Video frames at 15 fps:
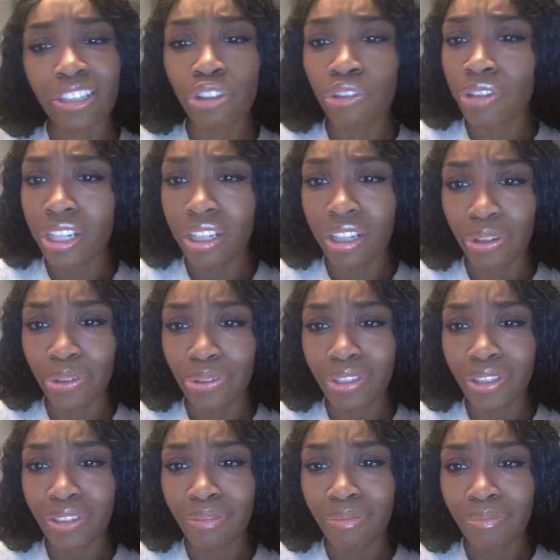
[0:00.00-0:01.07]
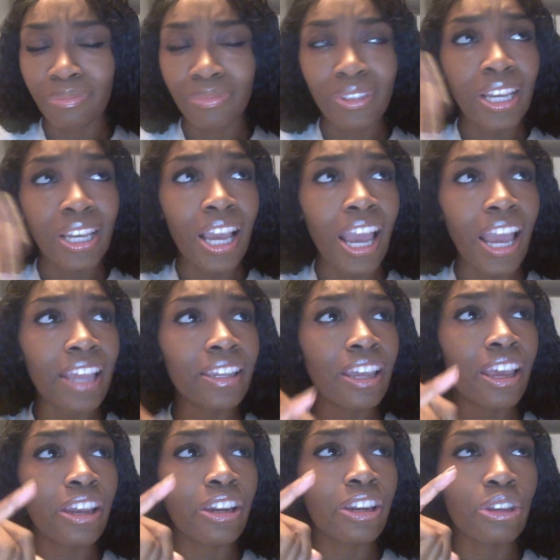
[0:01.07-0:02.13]
street clothes. And
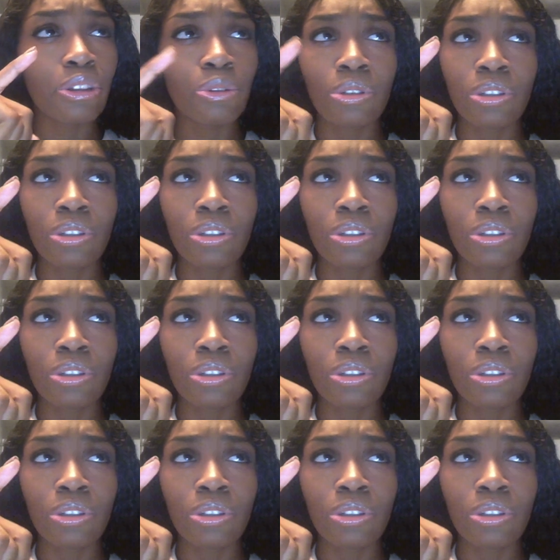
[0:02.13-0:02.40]
then you